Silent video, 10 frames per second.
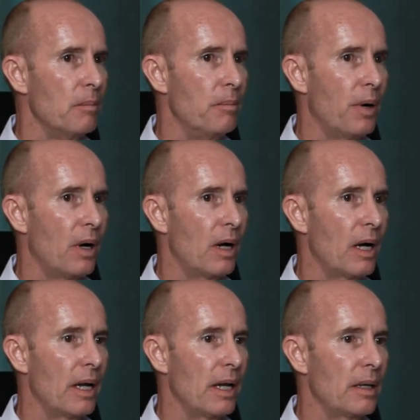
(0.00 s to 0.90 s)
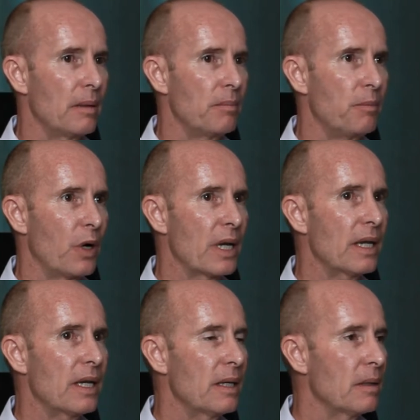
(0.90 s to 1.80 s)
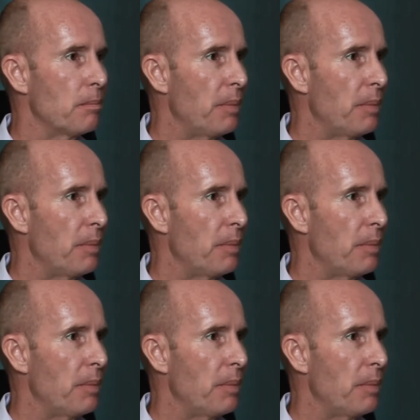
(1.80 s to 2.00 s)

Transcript: by bringing in